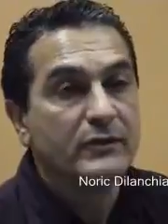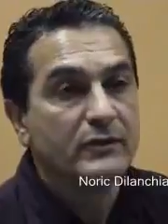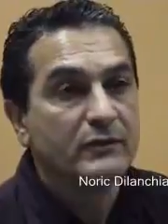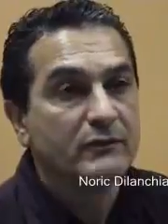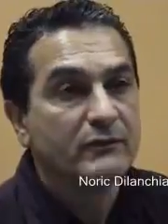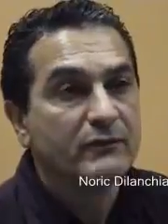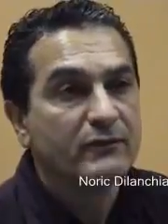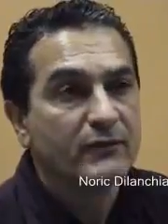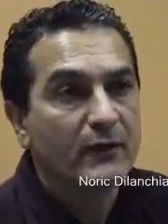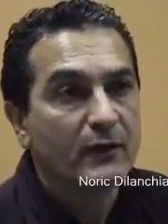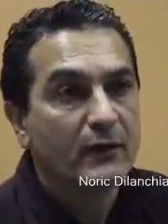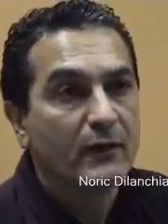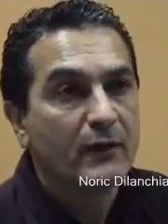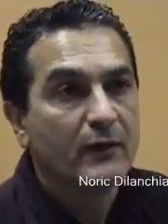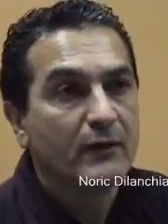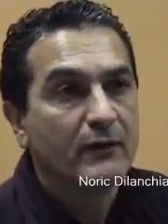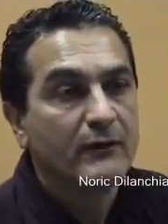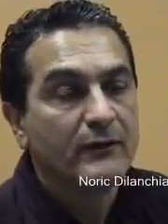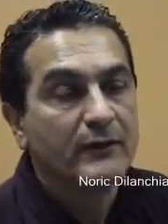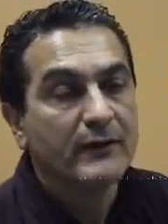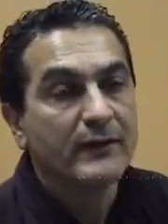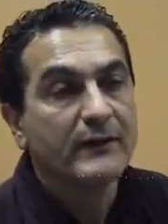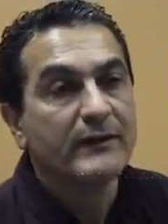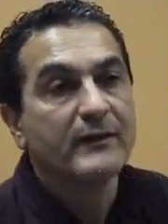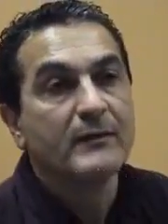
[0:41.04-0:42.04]
that you can
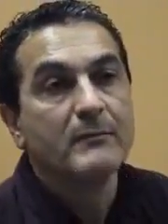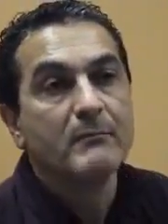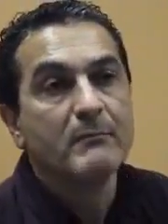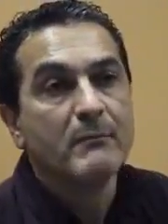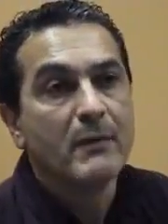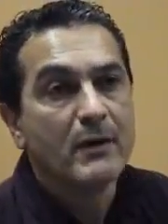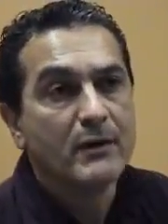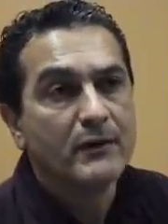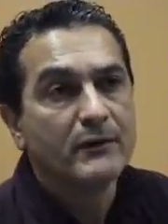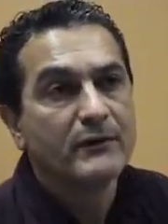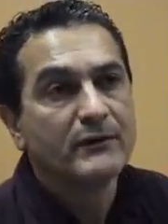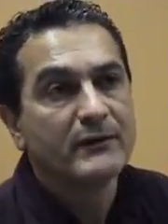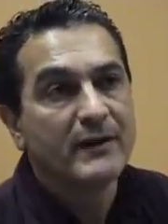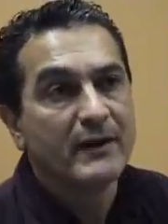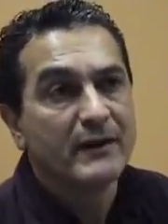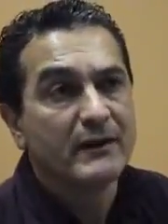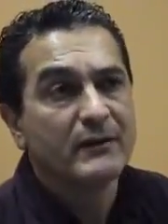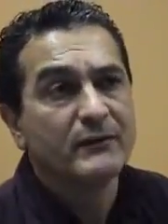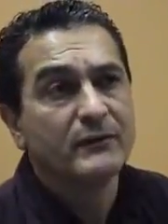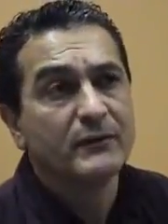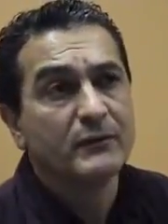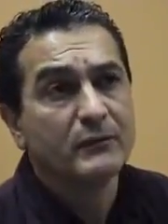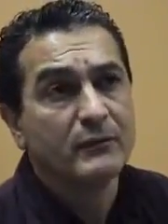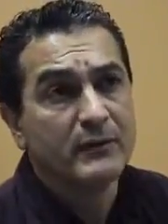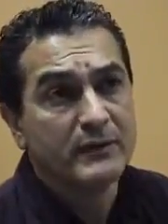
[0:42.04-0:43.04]
follow to get the most out
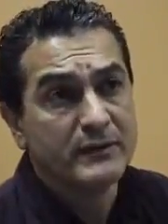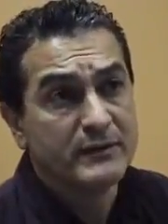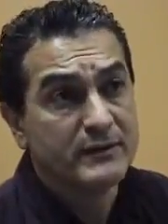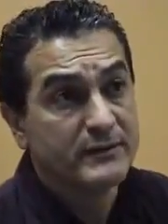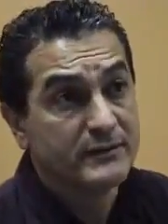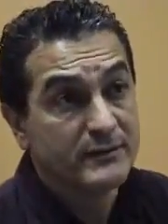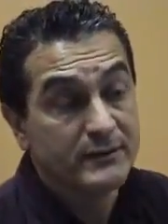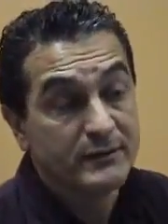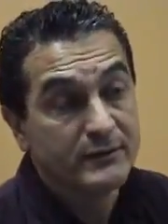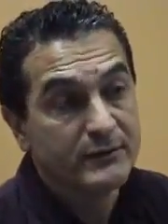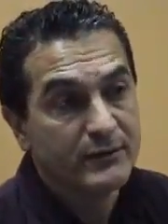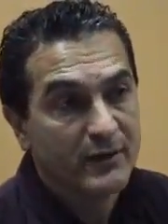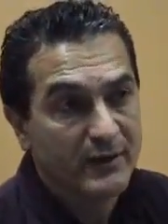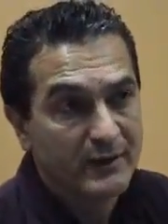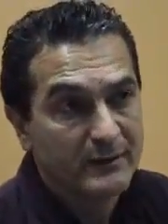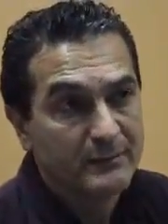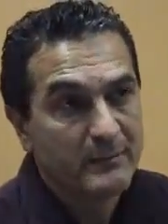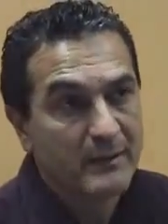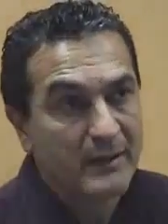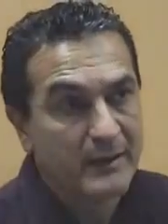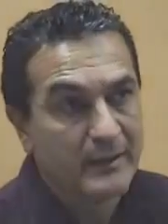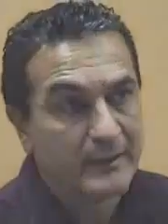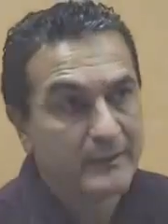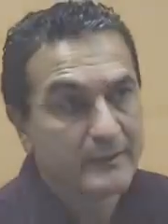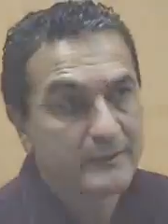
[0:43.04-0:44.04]
of your registered
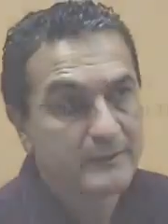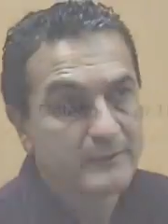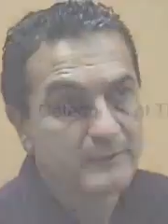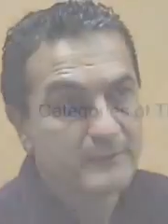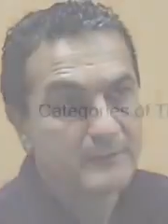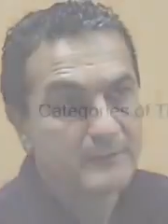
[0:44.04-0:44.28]
trademark.